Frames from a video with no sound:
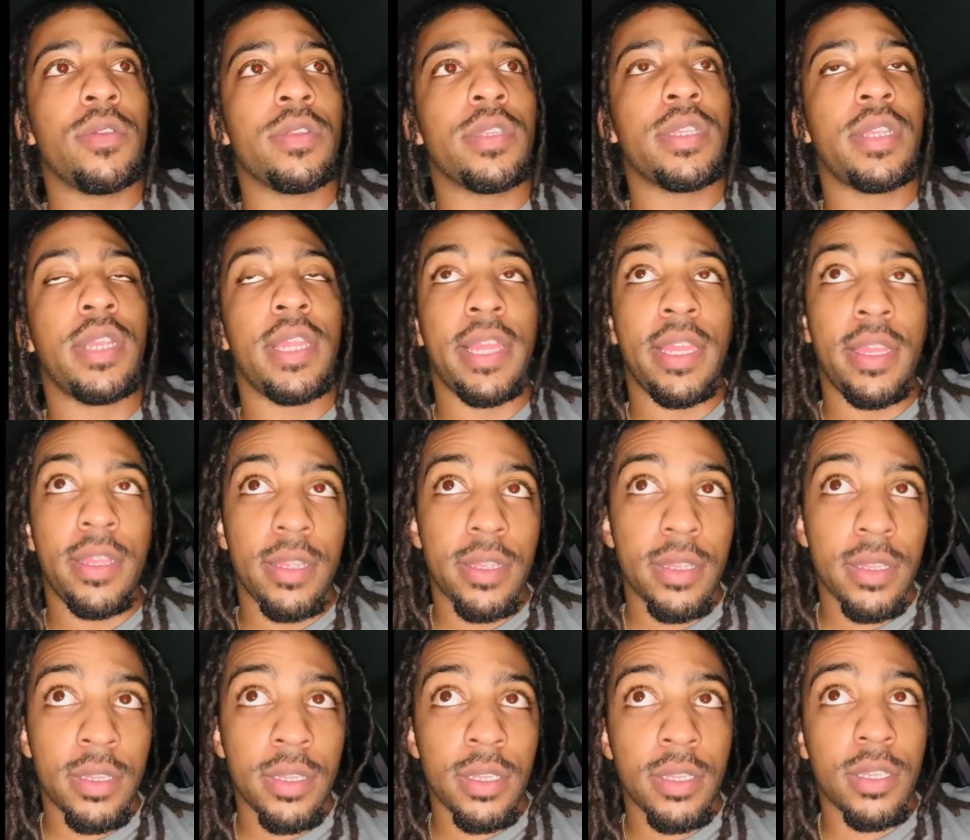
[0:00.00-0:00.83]
sleep.
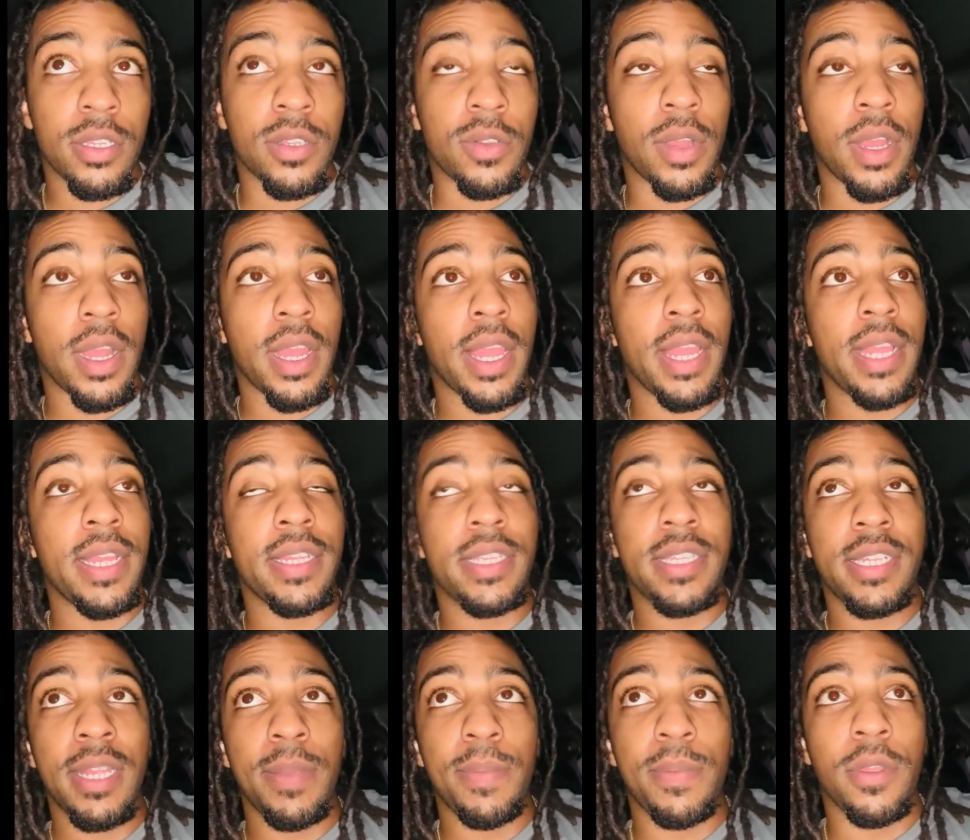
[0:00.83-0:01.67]
So I ain't
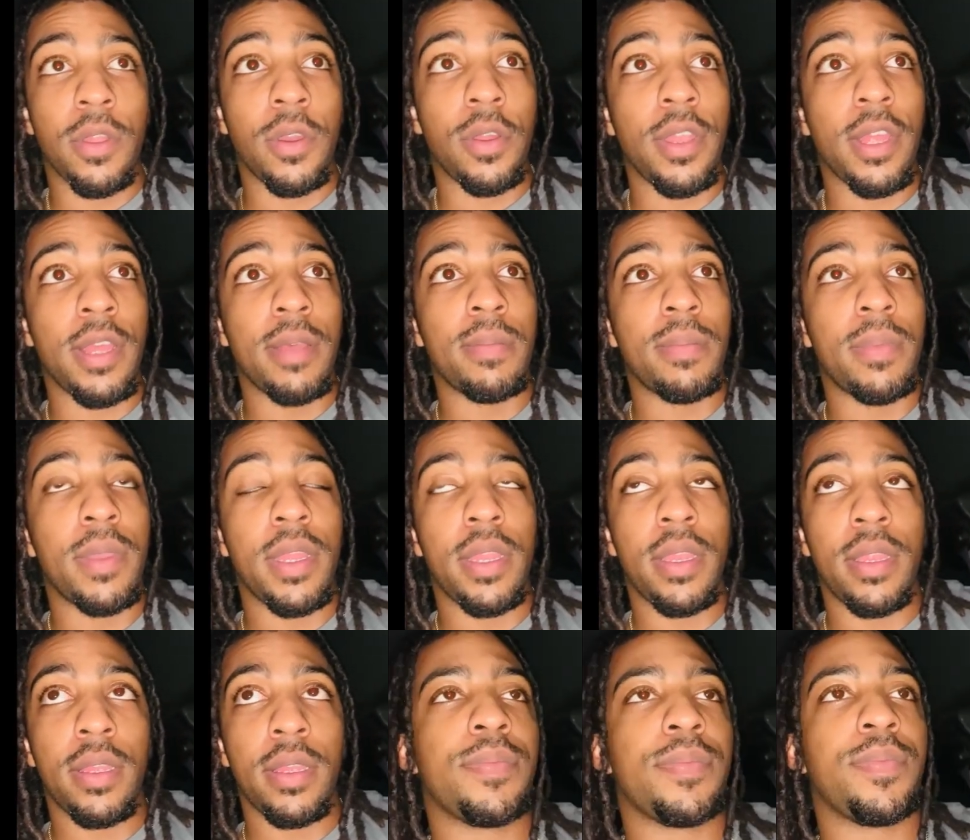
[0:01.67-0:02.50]
sleeping on that money.